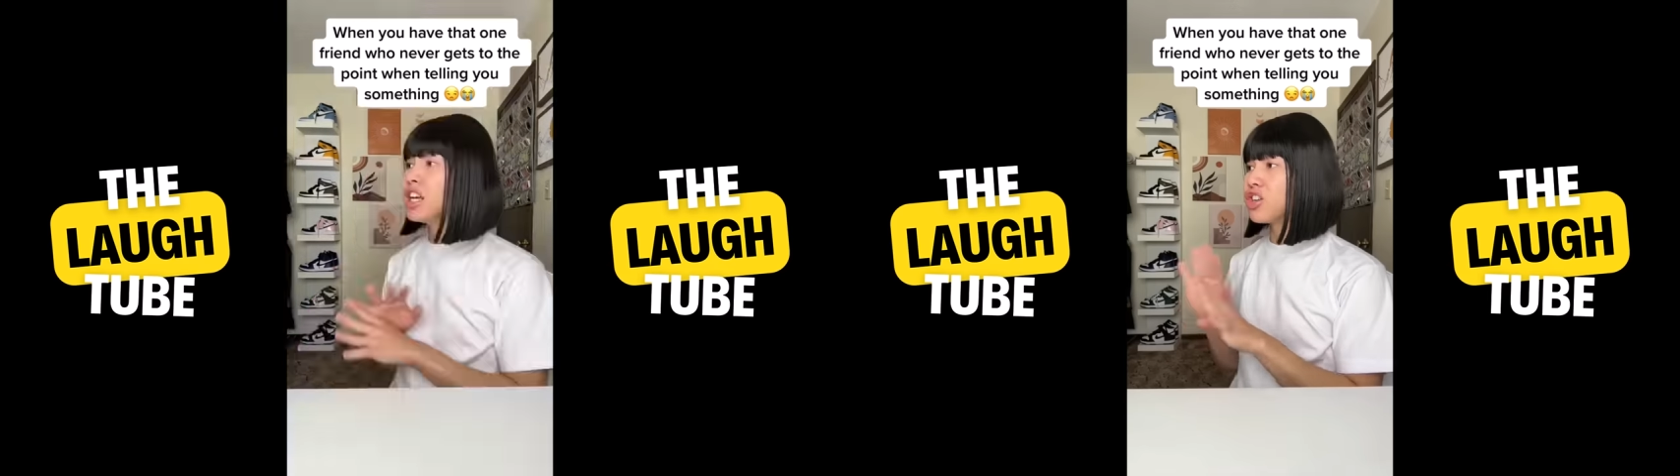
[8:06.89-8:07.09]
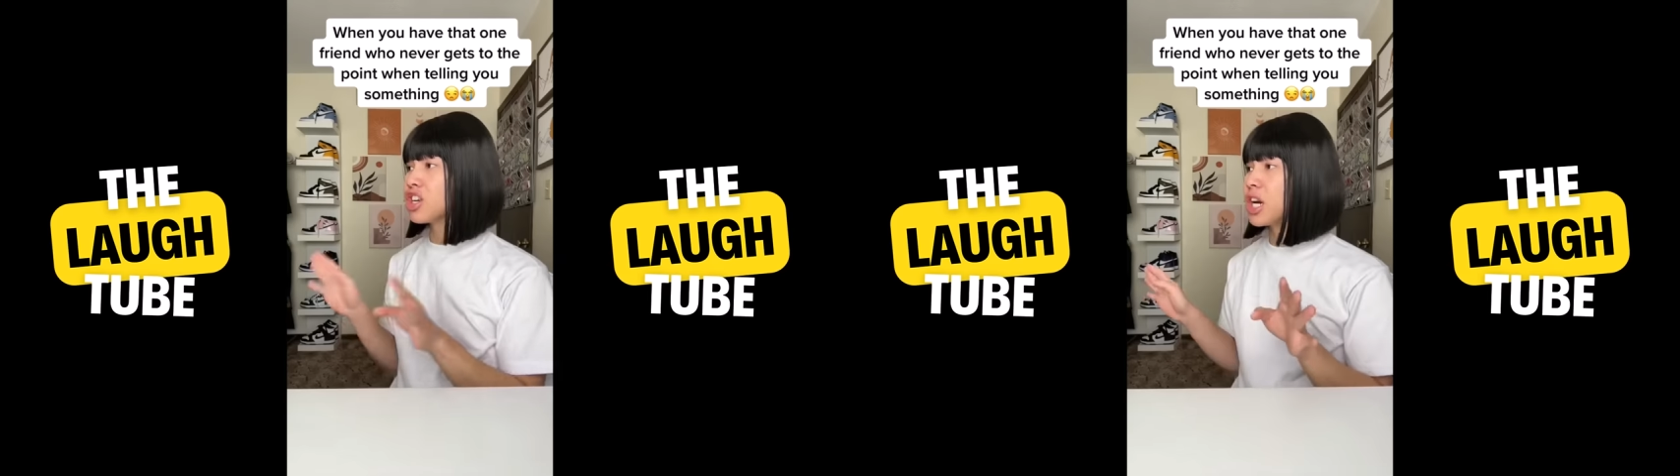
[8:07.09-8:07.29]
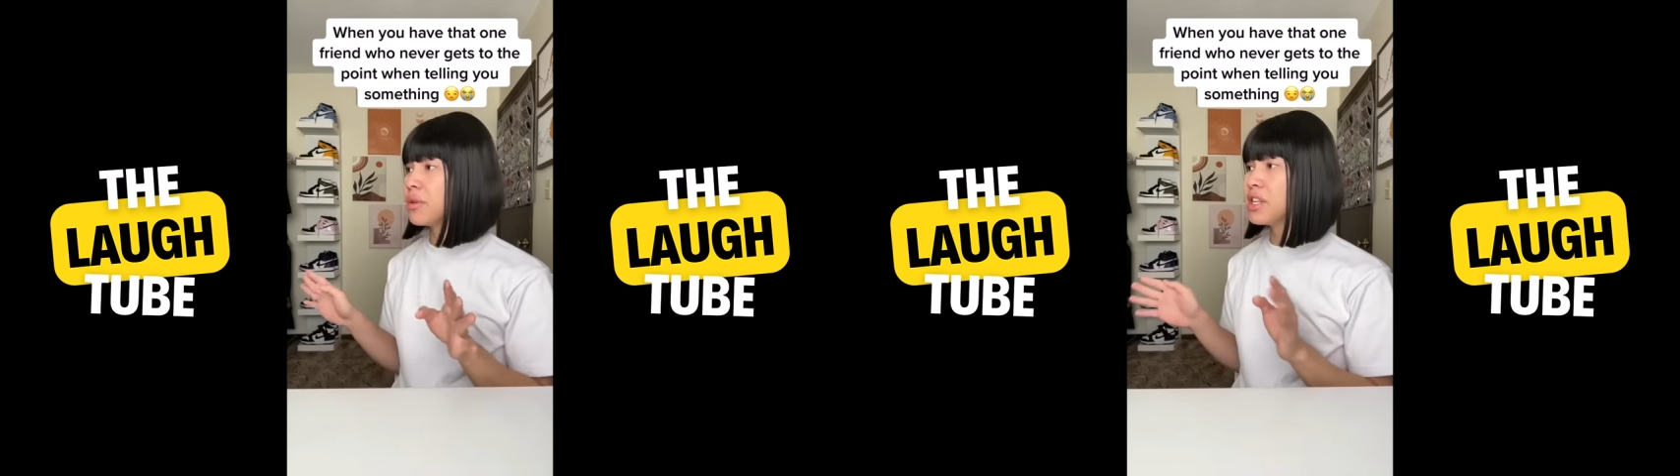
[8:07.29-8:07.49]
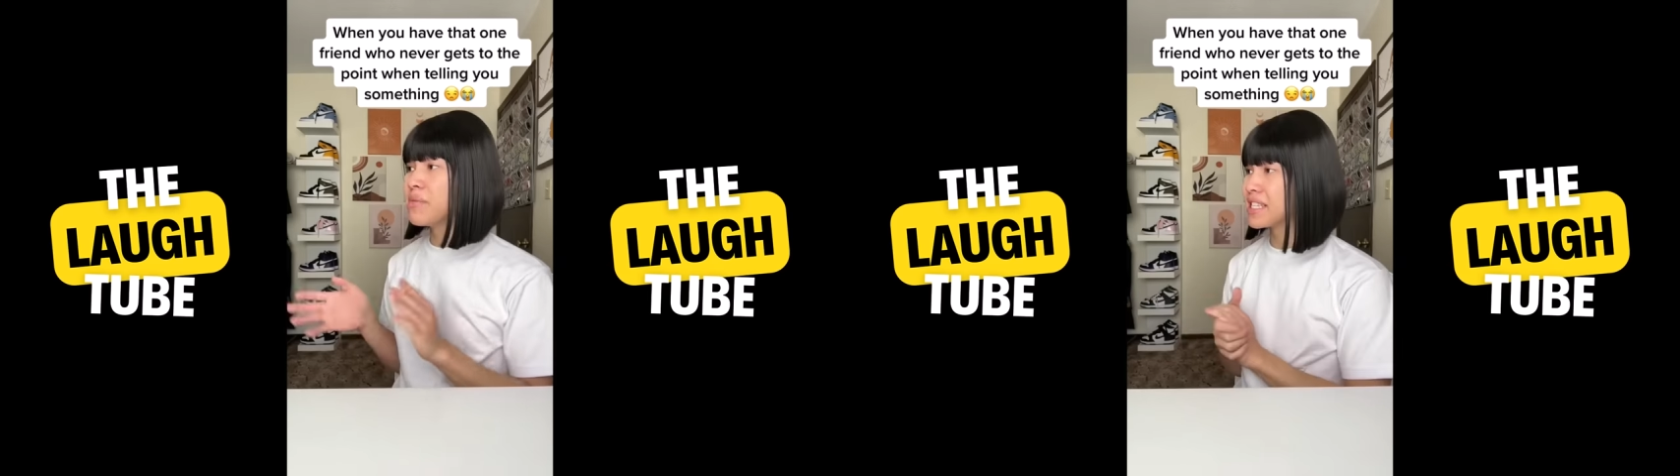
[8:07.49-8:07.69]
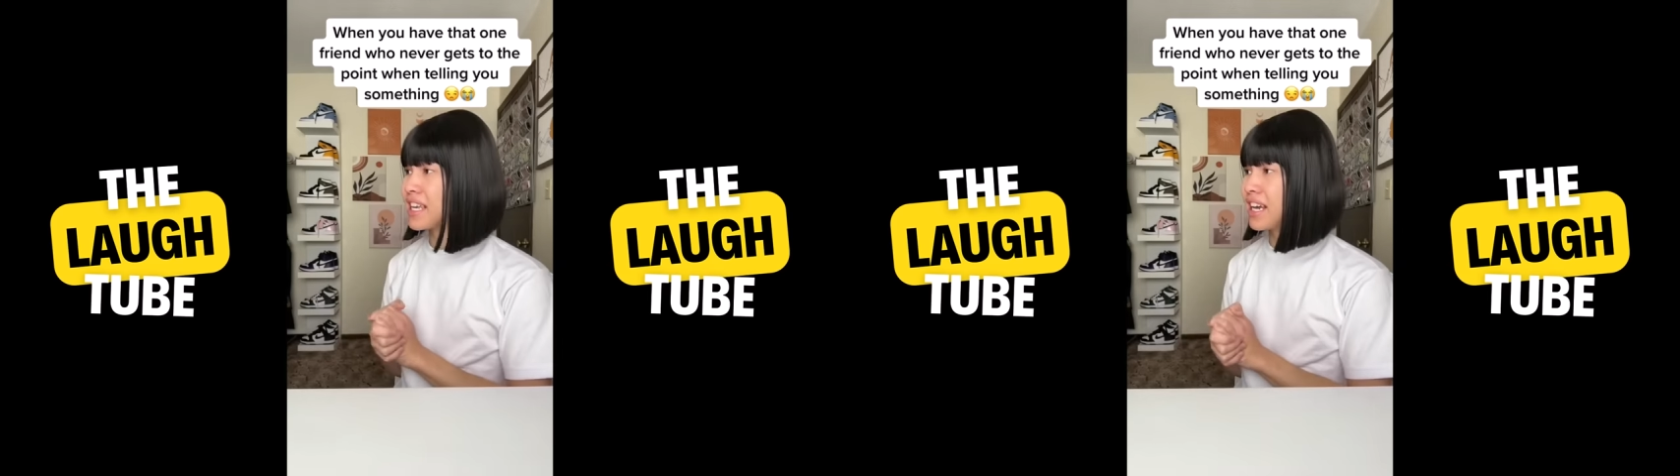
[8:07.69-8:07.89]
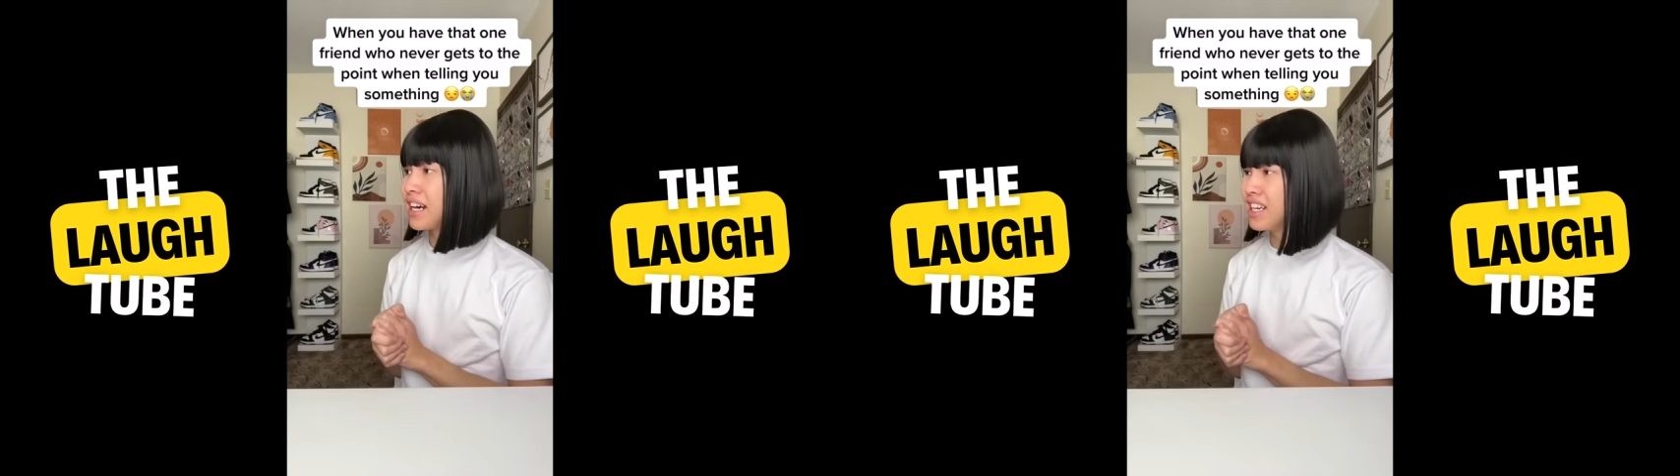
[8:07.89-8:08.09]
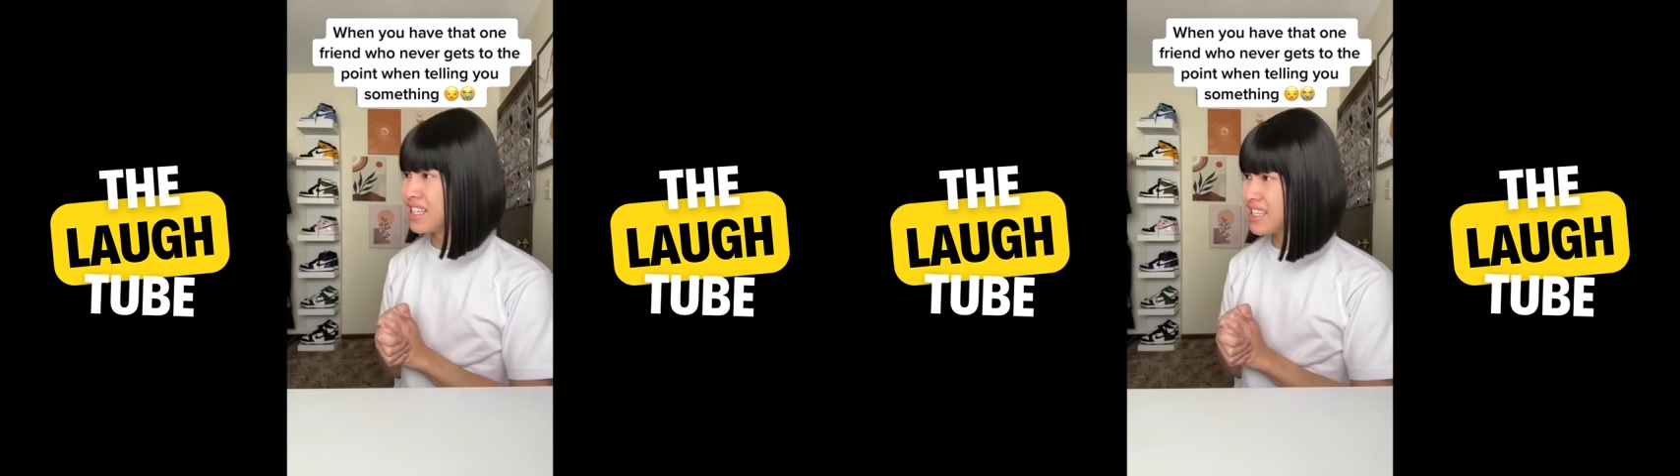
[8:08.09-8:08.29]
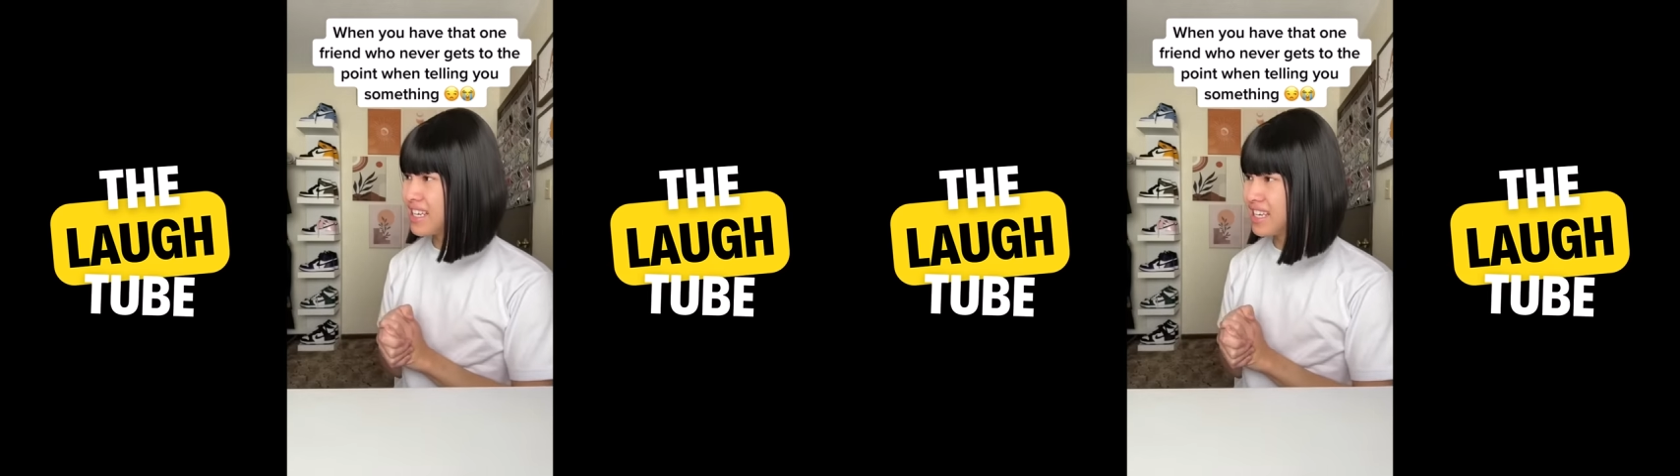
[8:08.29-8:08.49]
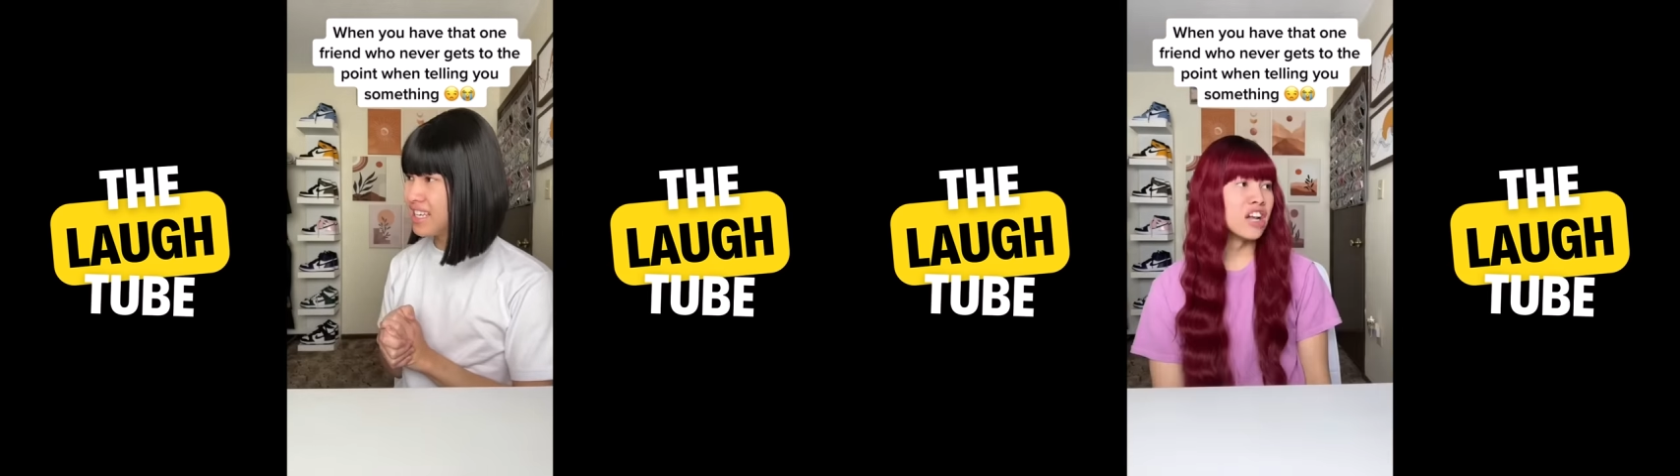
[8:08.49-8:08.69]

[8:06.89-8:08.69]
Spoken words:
Took a shower, did my skincare. Are you listening?